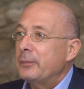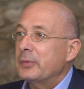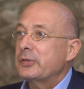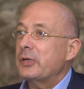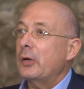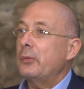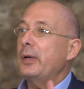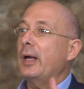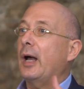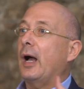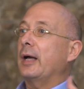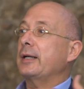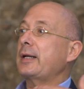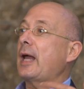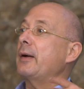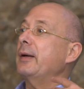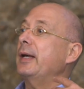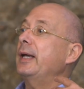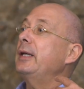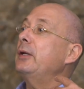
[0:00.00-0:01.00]
So we are
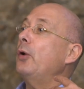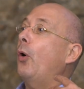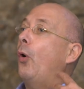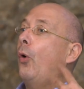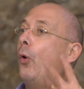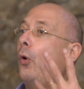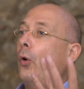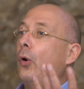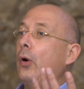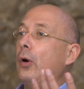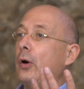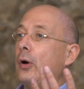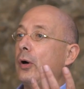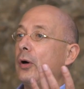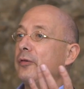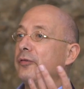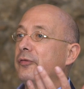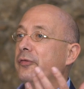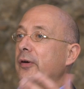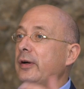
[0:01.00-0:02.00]
now in
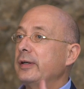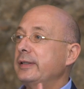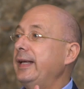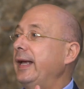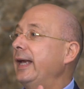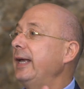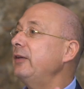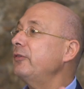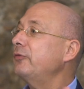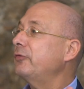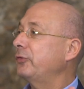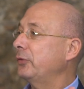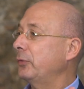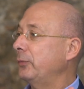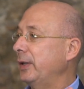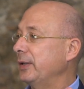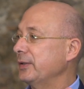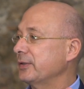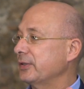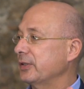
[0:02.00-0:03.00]
awe of the
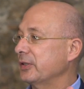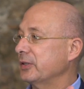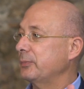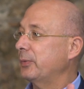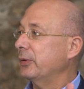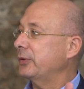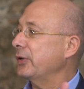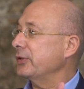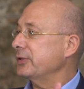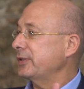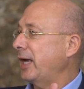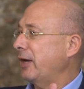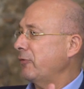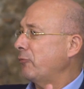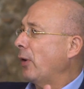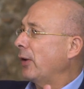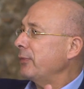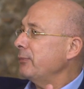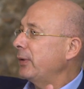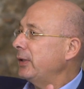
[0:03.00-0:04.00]
influencers because they
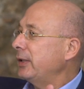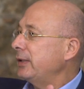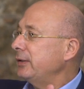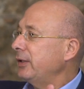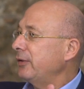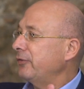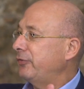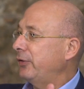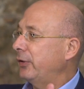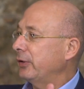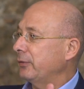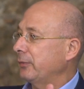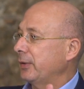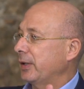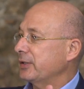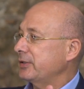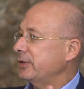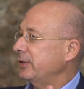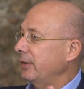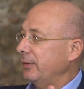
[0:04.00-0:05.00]
have 1 million
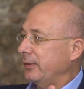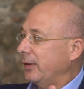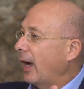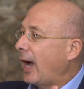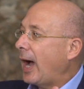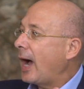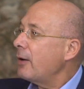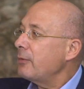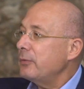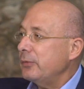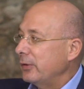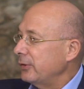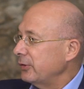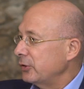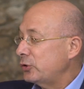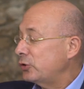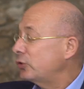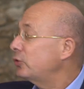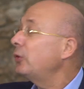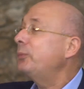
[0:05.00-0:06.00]
followers. How
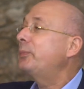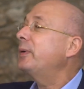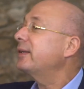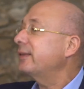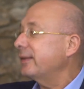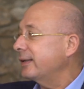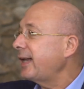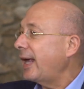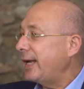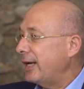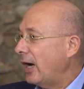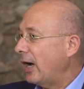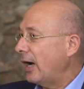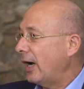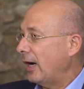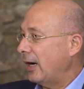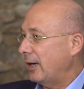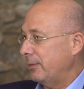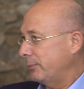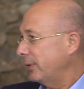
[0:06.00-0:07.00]
stupid they
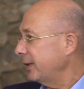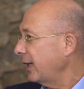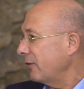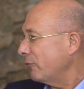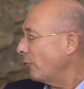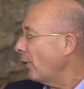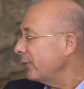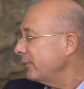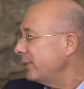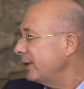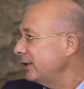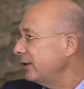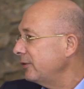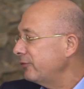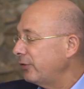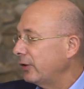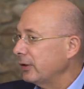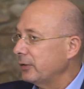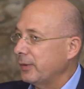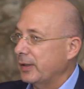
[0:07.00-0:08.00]
are, but they have 1
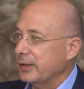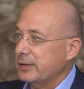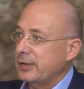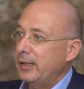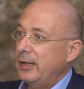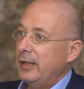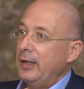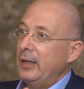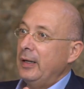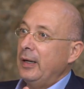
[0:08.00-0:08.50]
million followers.